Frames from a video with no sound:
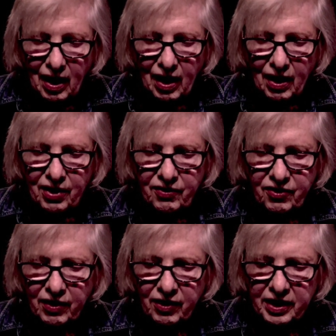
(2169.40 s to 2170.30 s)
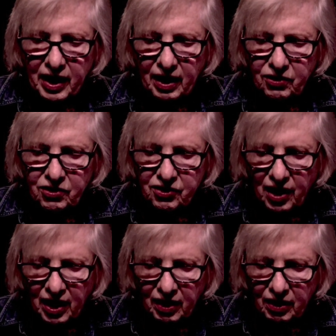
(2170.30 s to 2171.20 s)
The very next
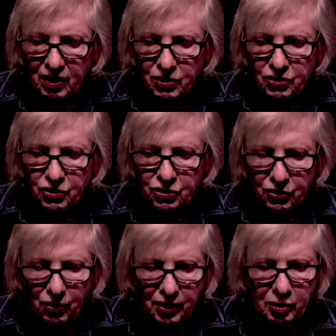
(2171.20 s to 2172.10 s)
day, she started